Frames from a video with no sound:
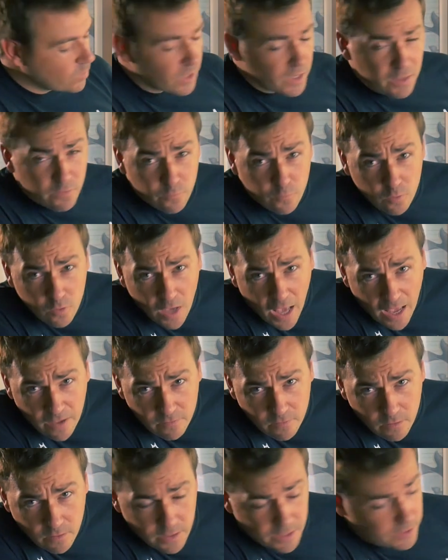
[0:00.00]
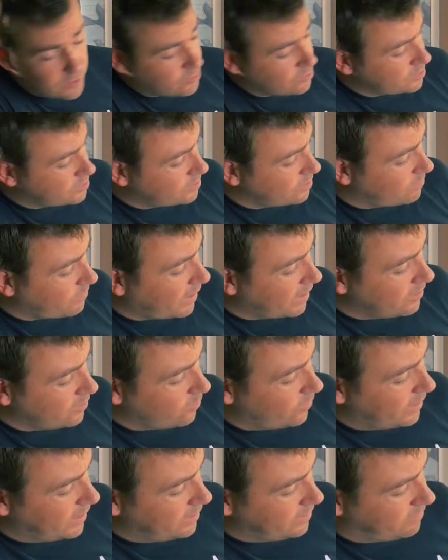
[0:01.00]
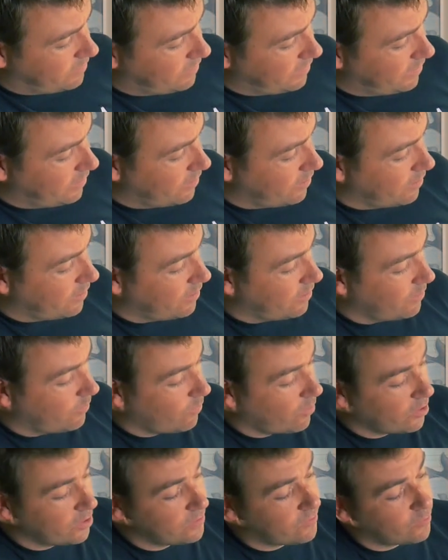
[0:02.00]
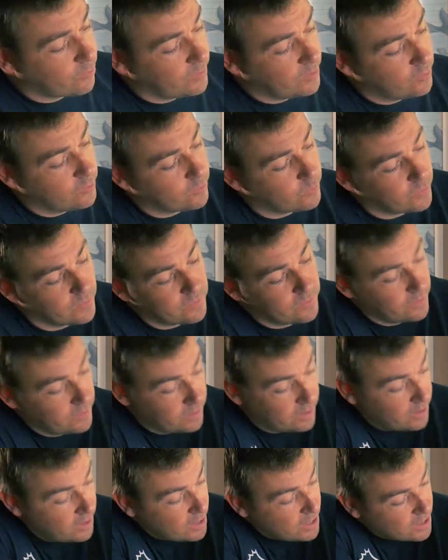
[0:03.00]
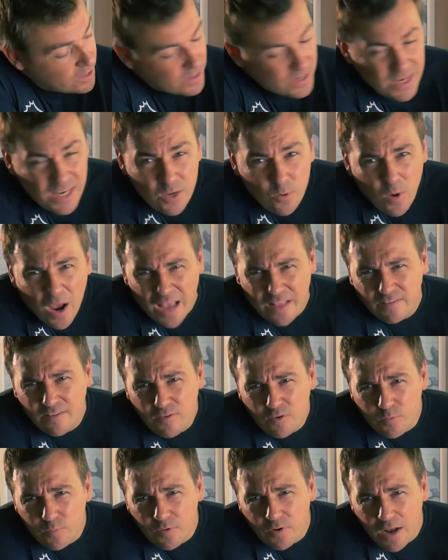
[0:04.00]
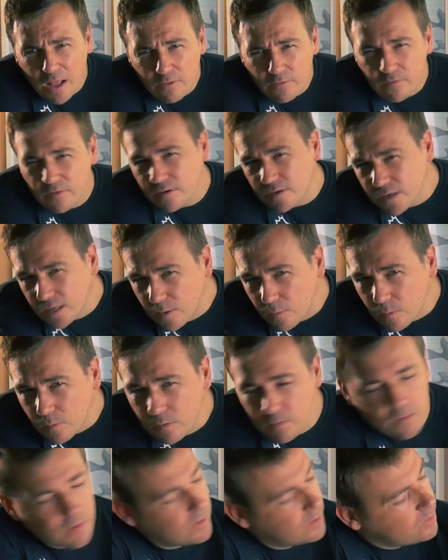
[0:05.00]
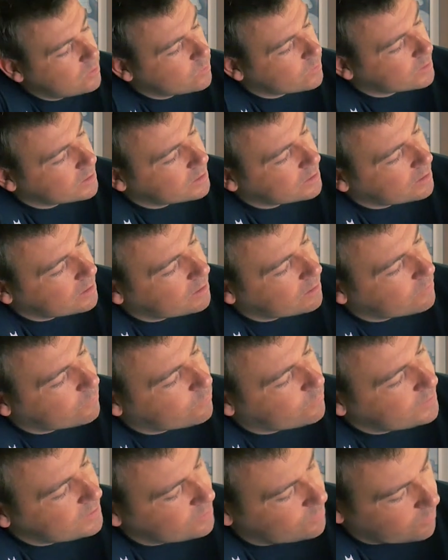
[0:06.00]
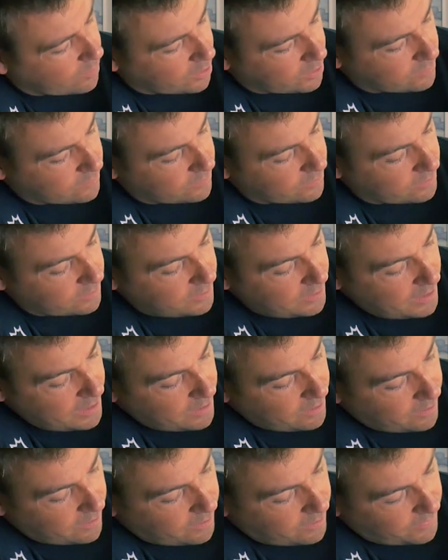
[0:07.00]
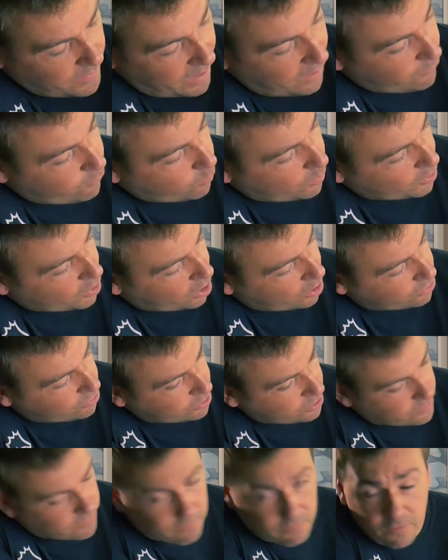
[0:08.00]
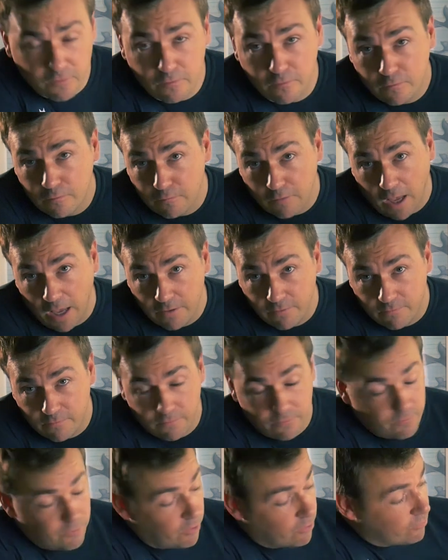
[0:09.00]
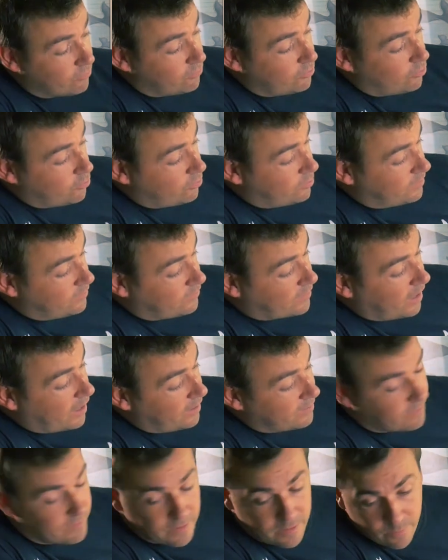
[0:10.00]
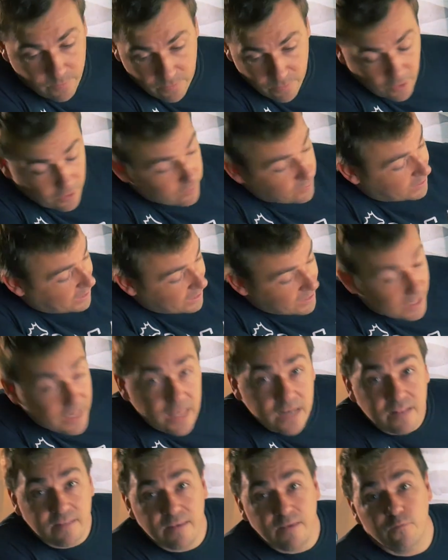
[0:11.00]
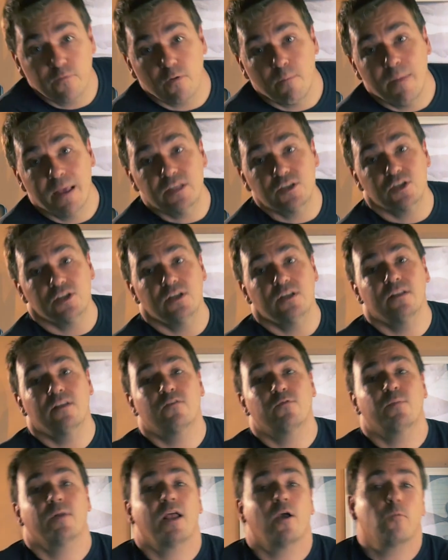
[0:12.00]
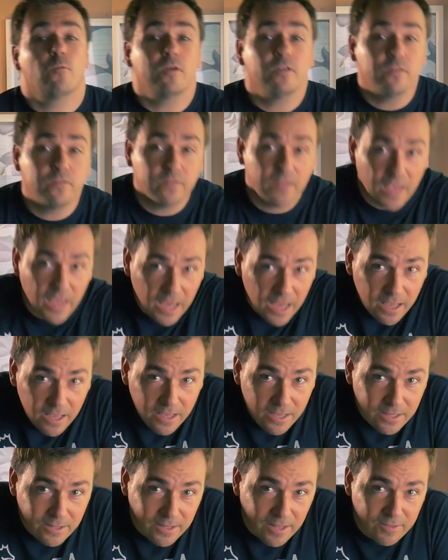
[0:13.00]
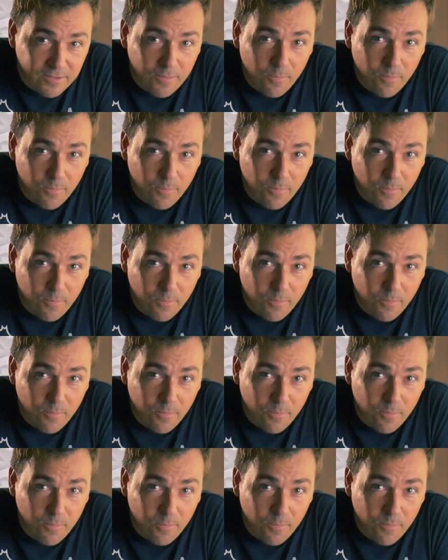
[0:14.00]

If you guys are interested, by the way, the monitor we used was the NIR, I think you pronounce it NIR, the NIR field monitor, the F100. This, I don't know these guys, and I'm not getting anything for mentioning this, but I will say that the